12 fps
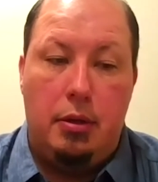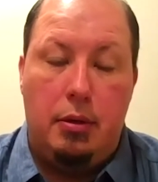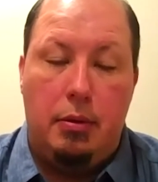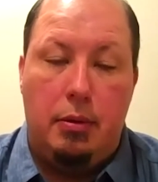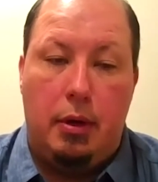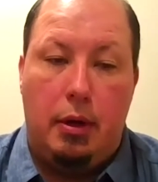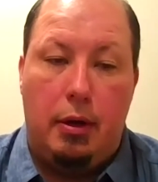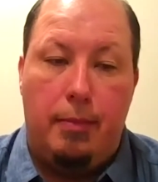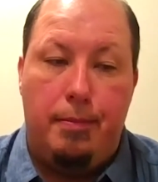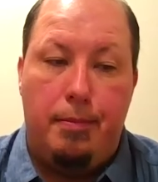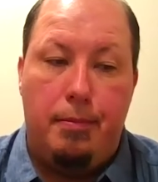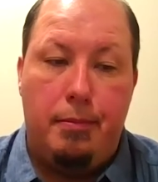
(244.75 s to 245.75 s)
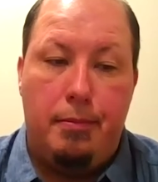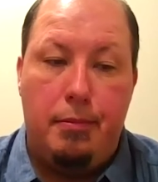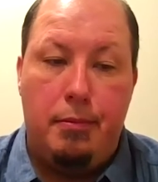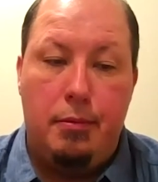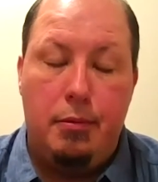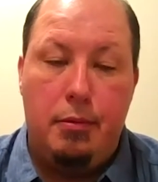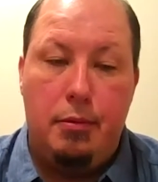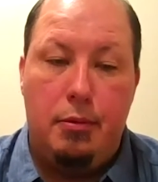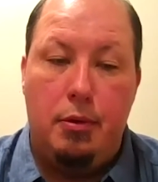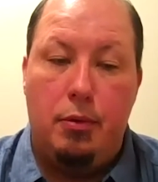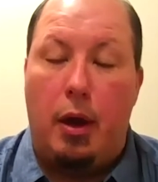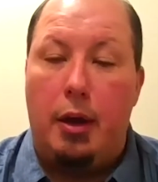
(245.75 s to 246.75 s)
to
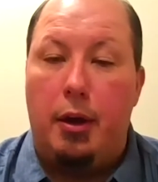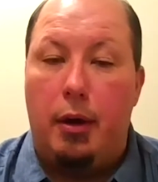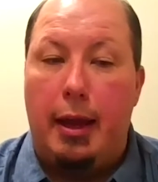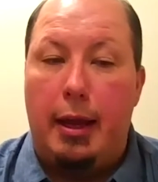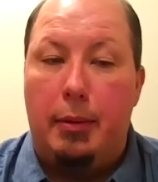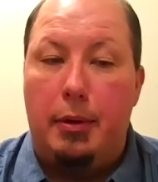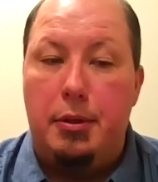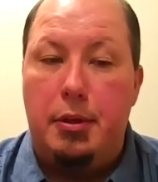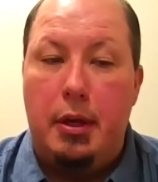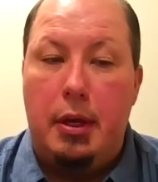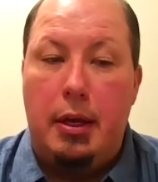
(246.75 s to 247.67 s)
write our language.